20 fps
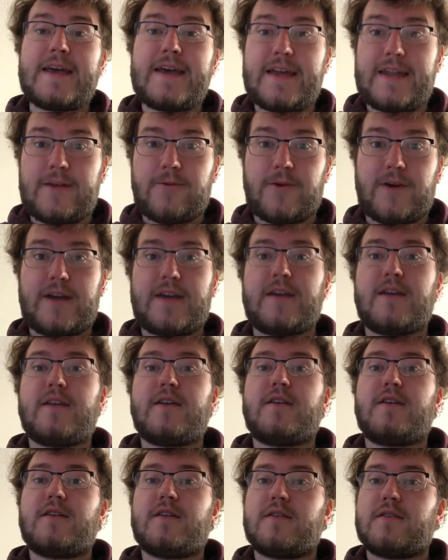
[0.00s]
Anyway,
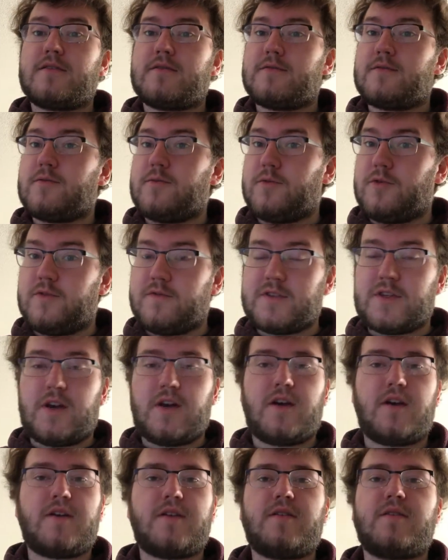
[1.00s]
moves
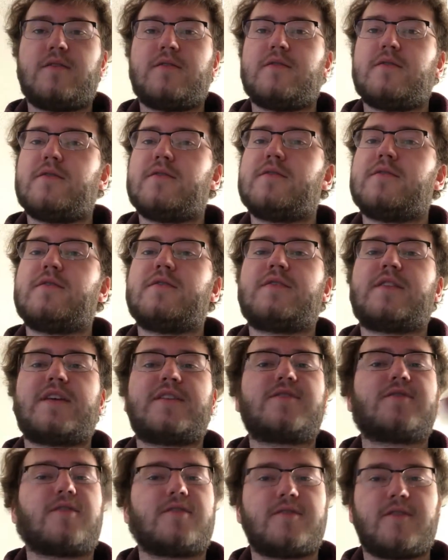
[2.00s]
on. They
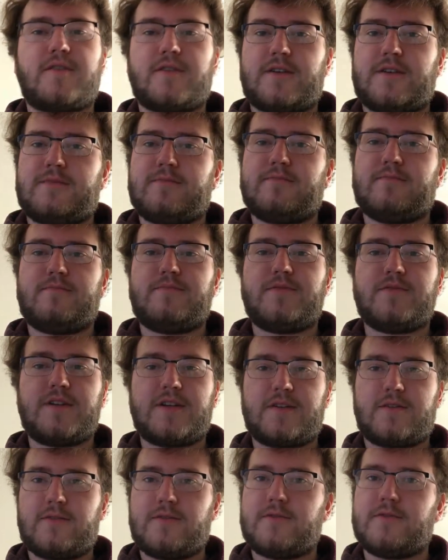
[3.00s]
start talking
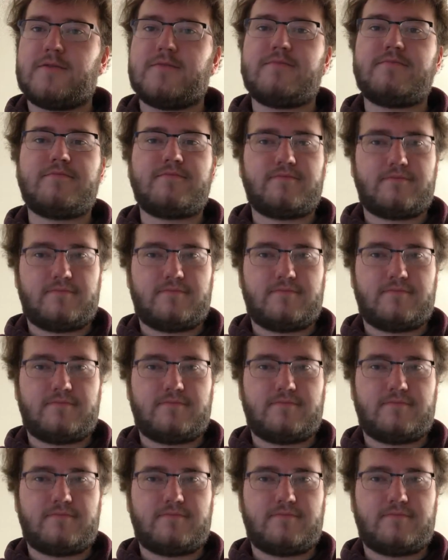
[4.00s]
political,